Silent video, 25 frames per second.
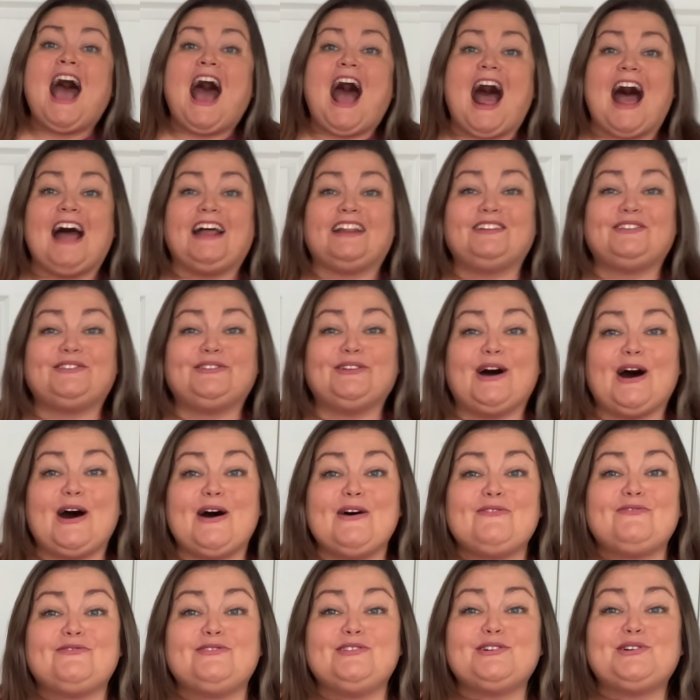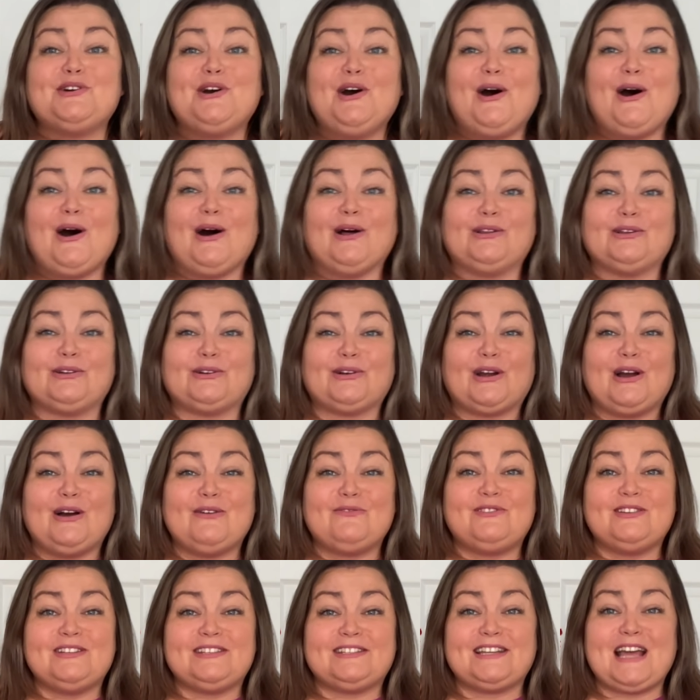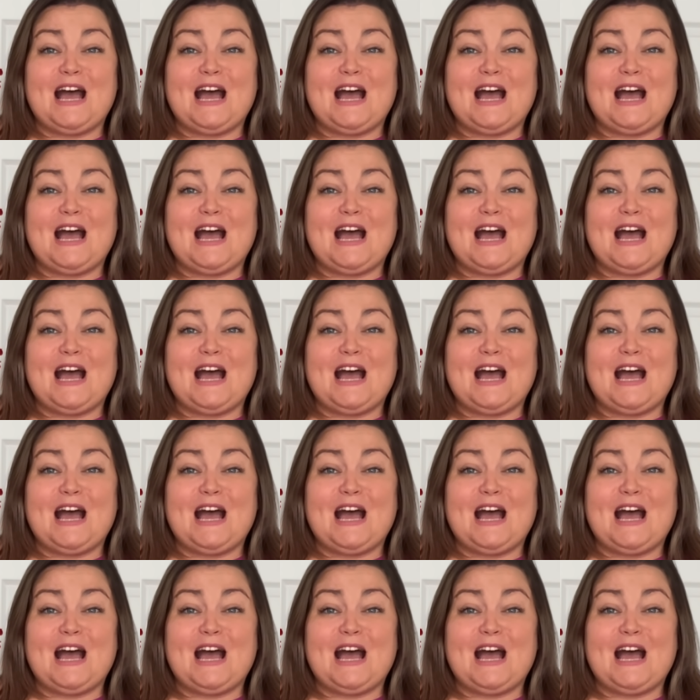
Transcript: I love the color of this